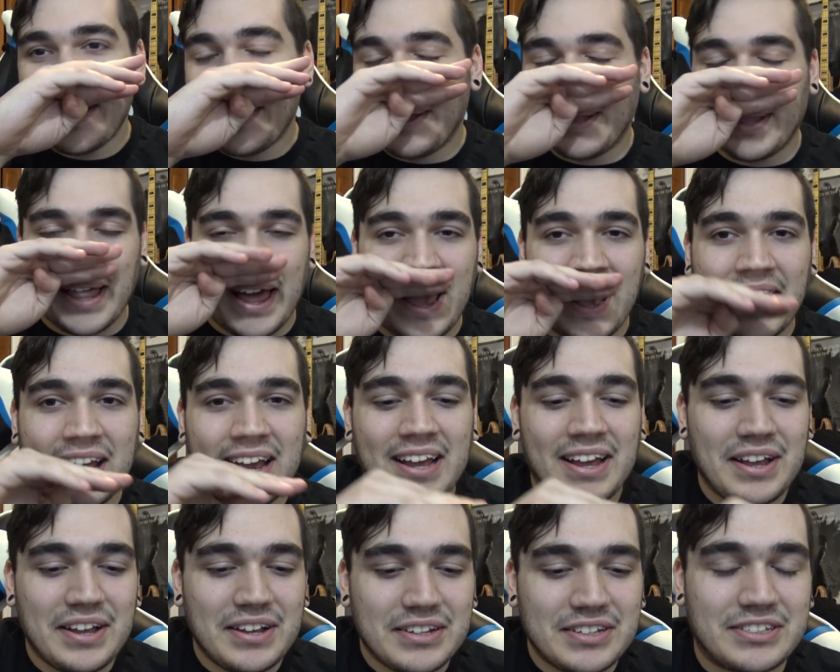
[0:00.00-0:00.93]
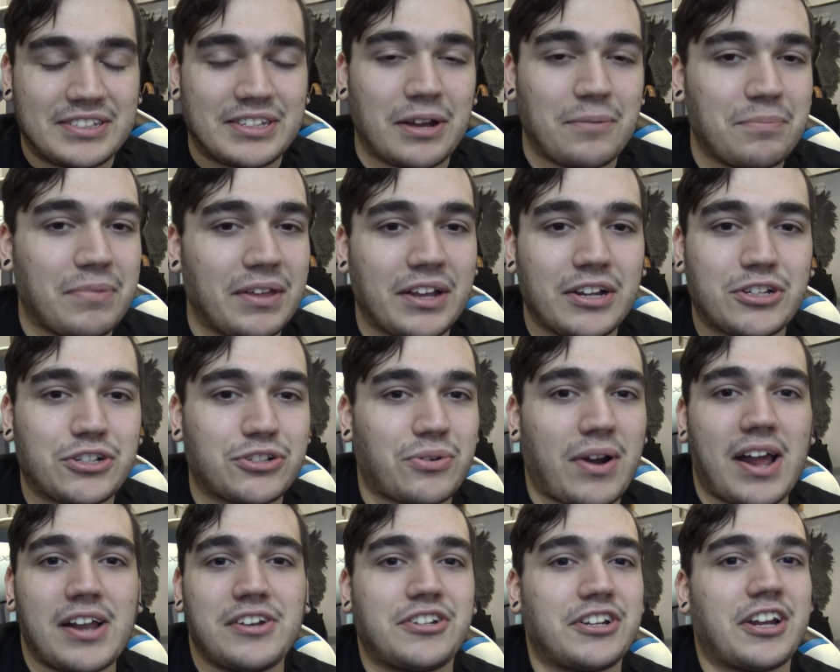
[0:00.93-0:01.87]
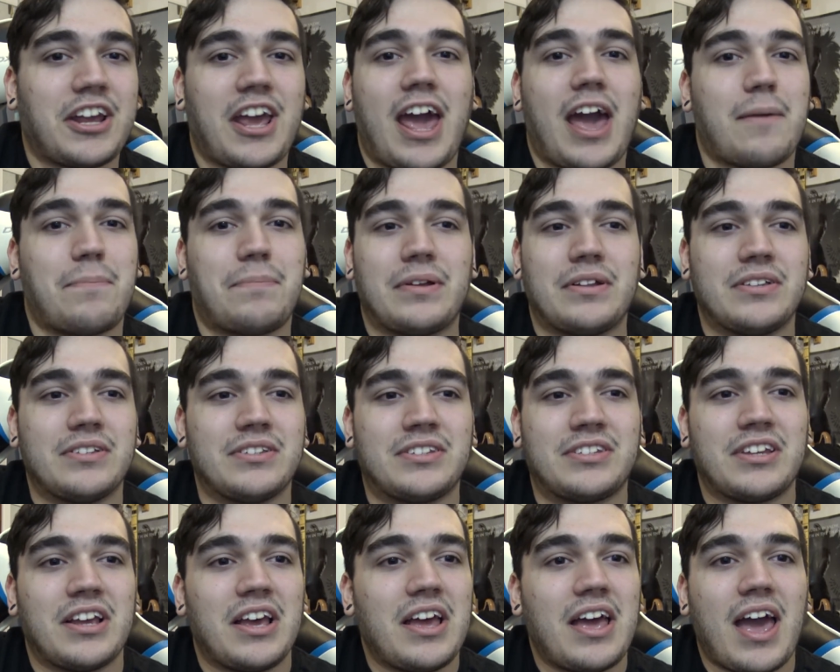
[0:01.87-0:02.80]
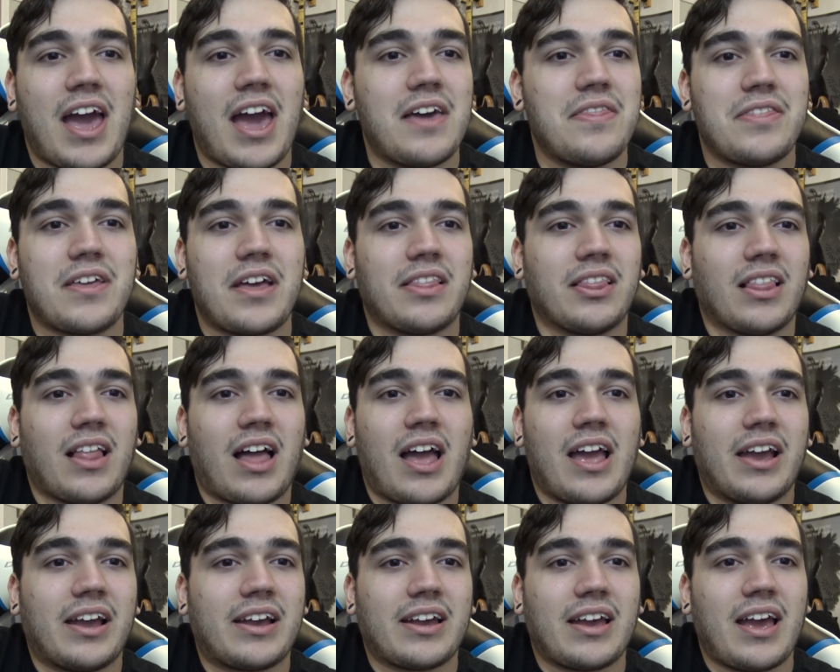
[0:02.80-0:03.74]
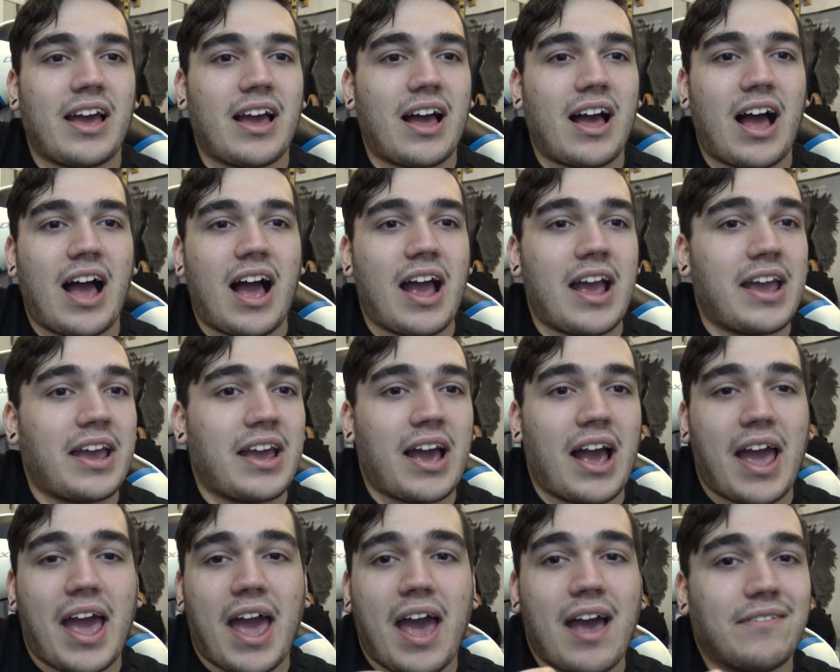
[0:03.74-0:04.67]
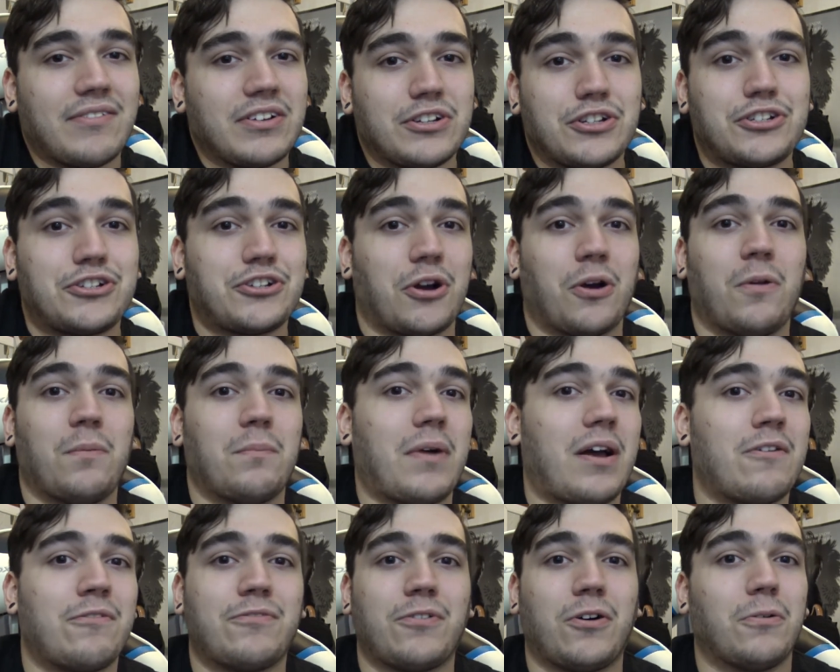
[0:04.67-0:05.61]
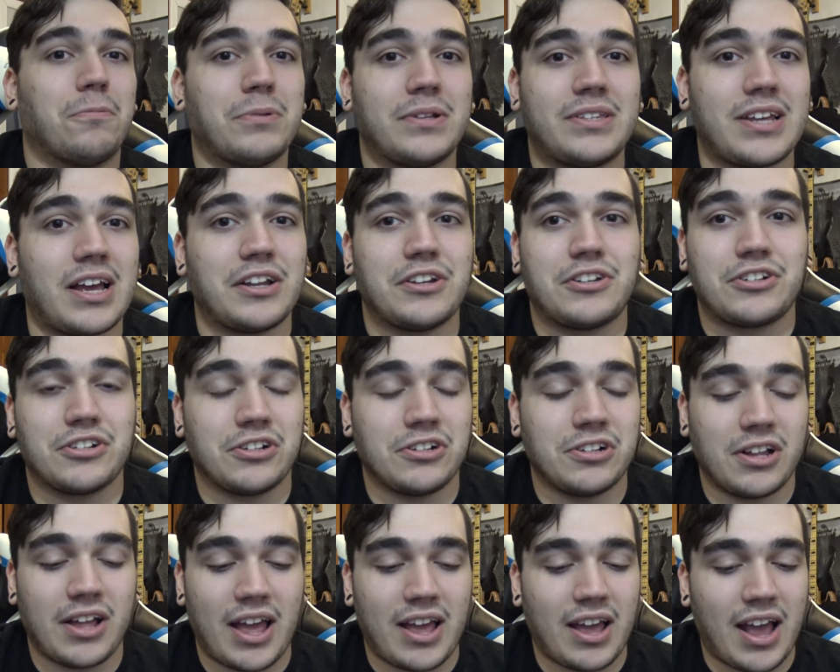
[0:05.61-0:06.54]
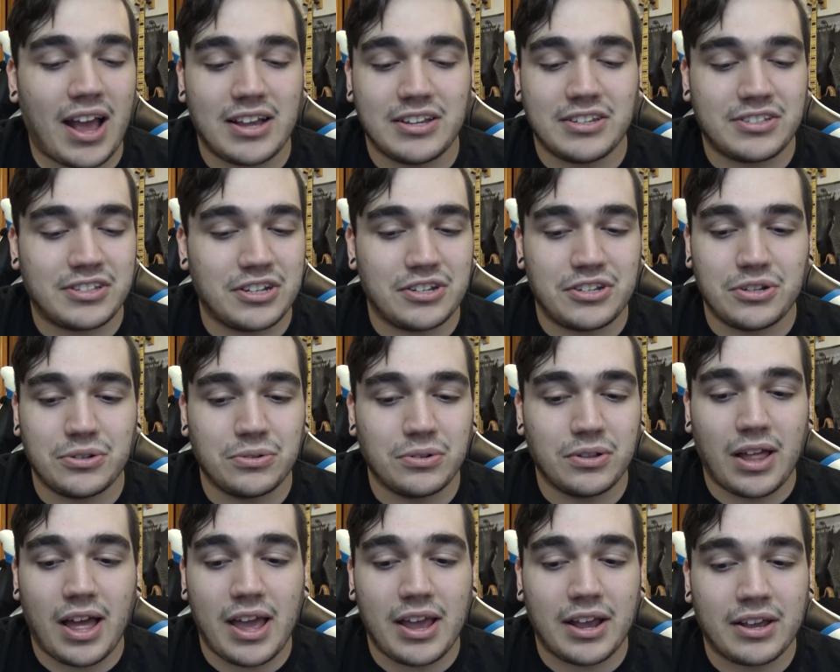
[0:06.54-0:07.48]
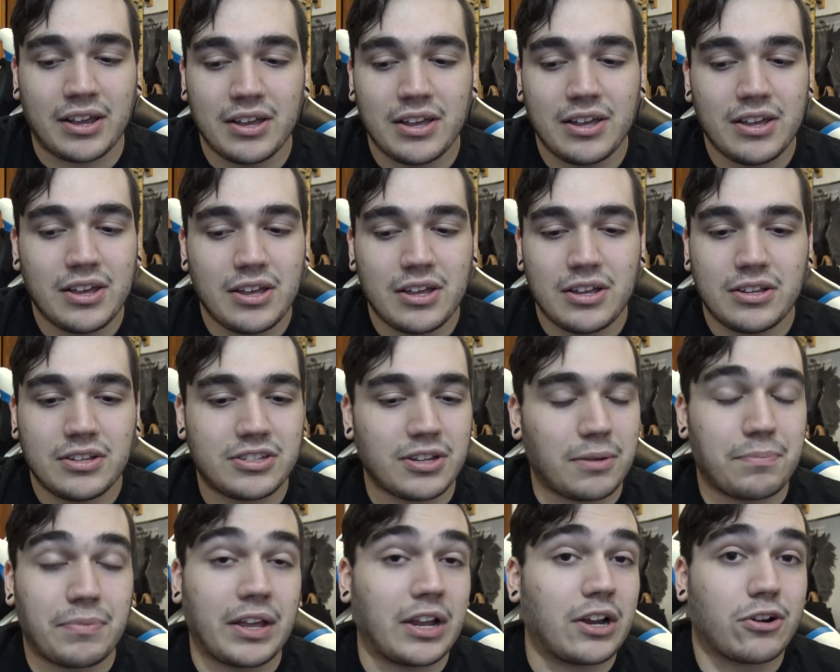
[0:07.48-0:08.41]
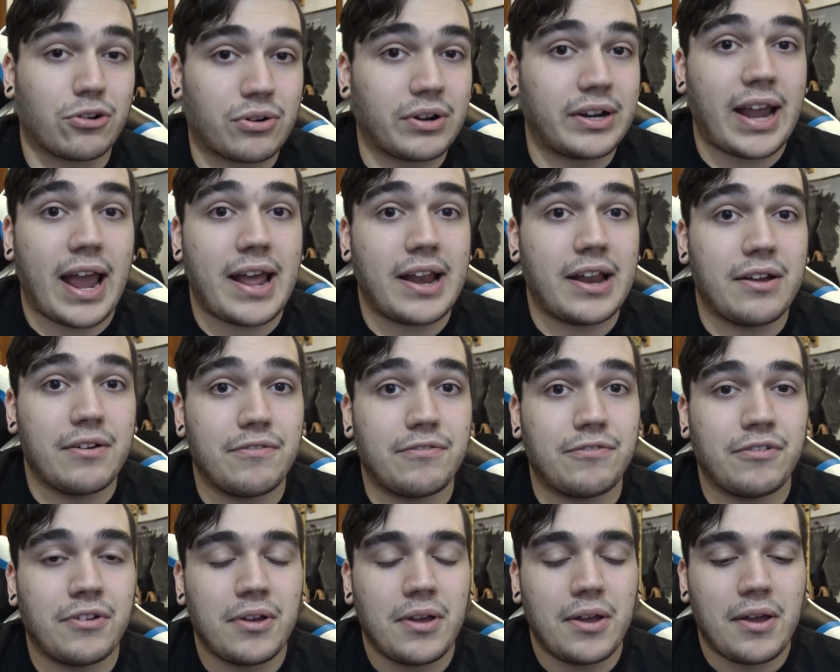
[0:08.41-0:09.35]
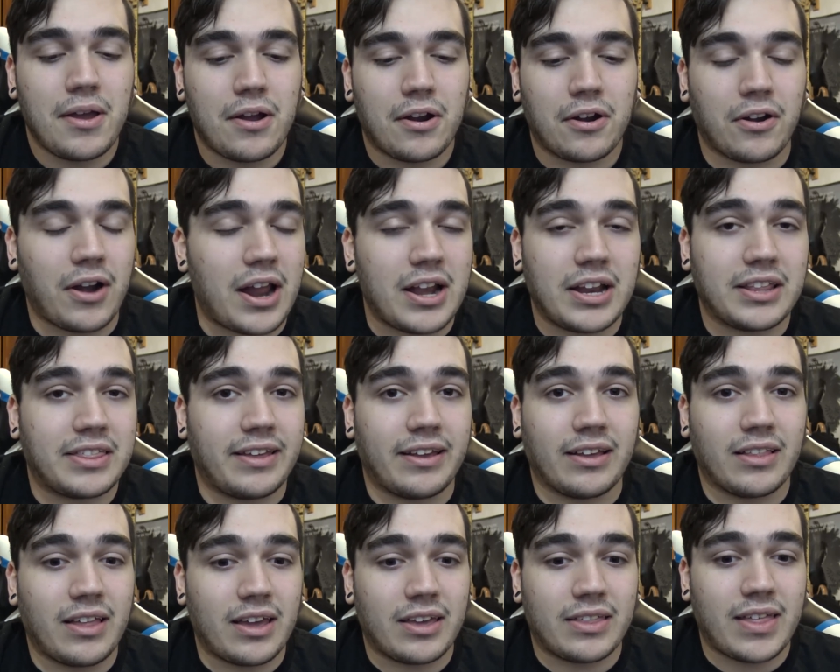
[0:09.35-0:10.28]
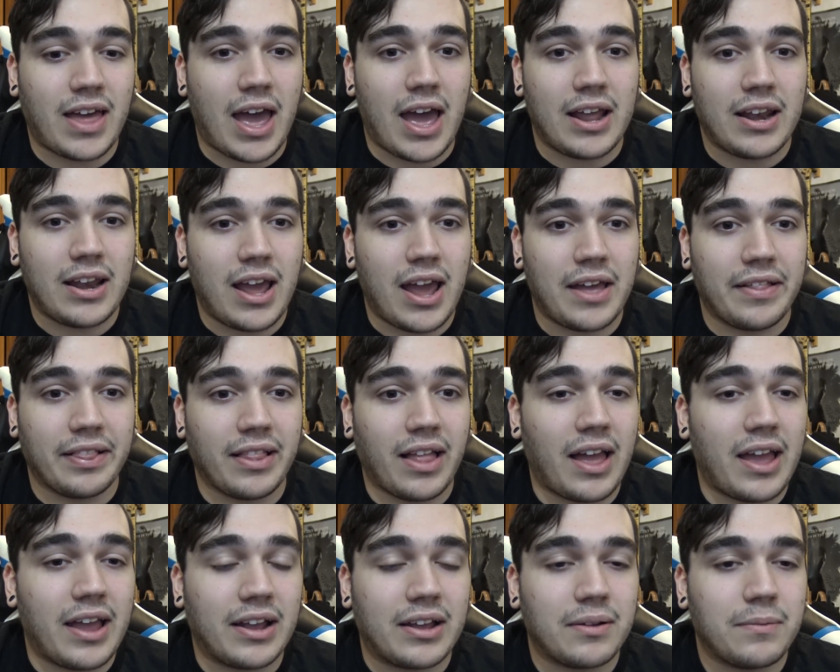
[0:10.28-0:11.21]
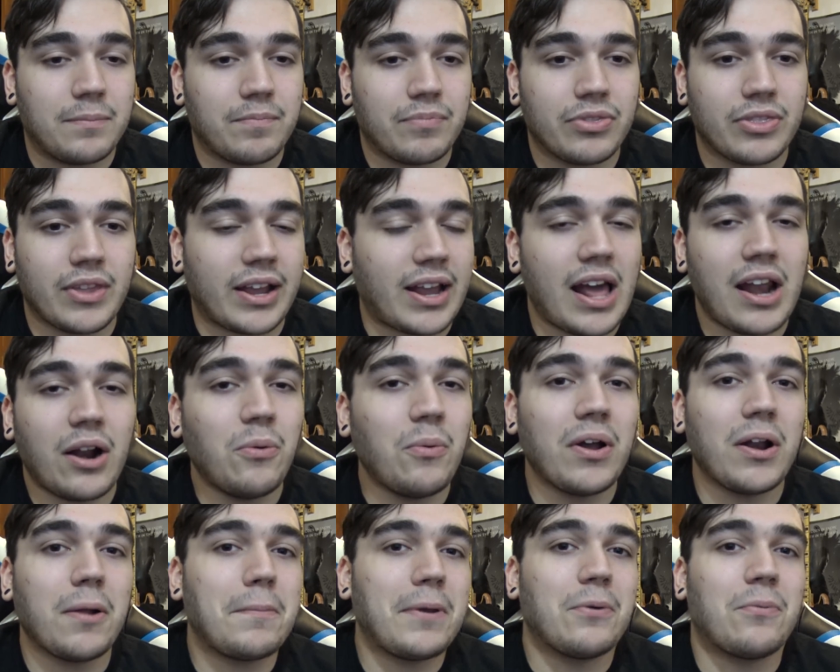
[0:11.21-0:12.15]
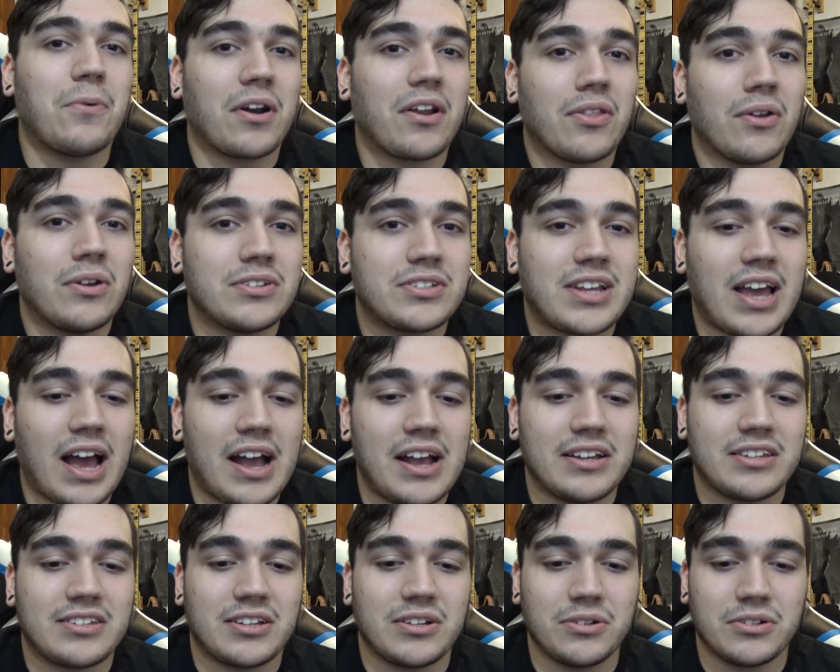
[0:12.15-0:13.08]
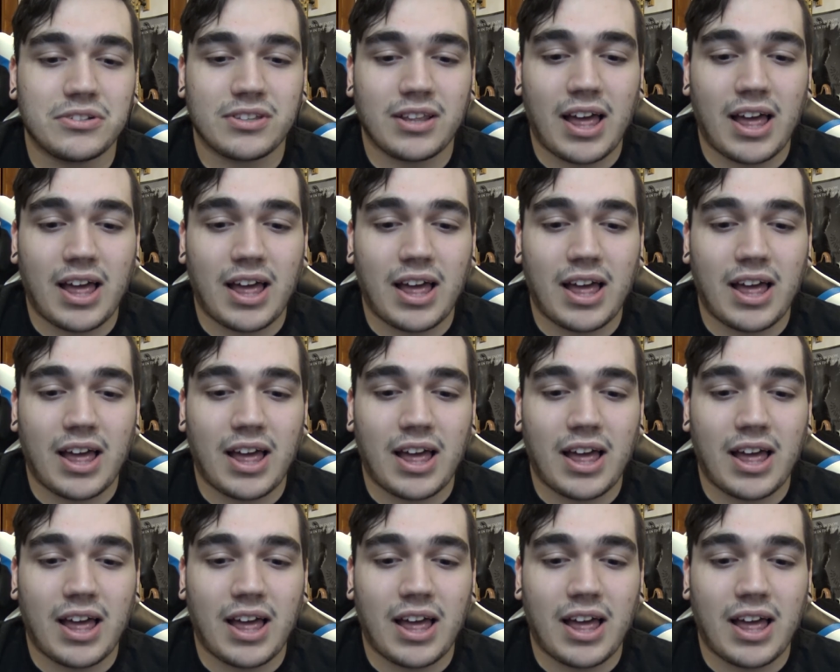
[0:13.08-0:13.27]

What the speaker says: Like, something tragic happens, and then like, I haven't shown my full potential as to do like something creative or anything like that, and like I don't want to be one of those guys who